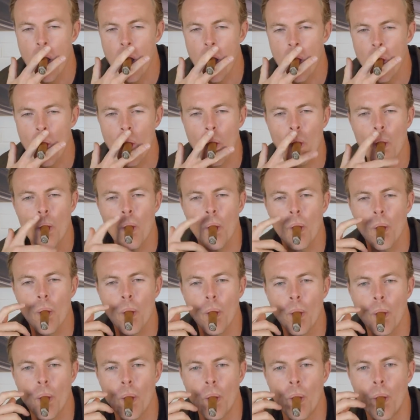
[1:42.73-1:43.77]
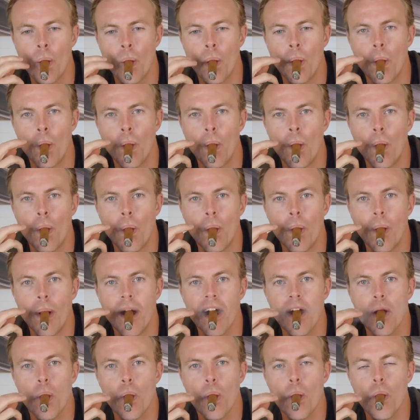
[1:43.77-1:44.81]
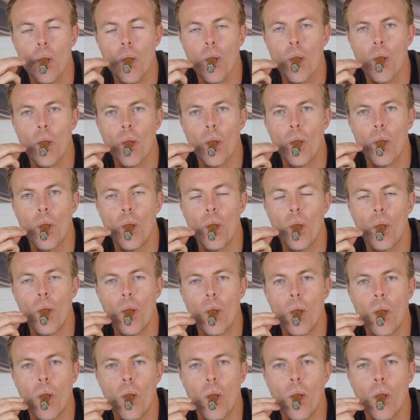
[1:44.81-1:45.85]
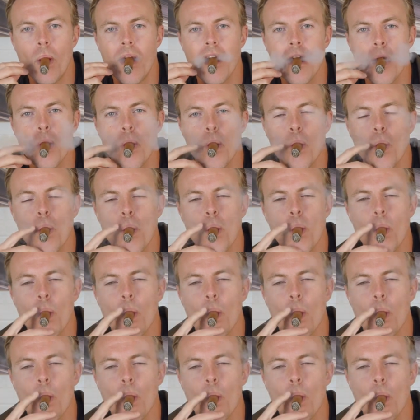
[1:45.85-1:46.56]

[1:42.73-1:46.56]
(silence)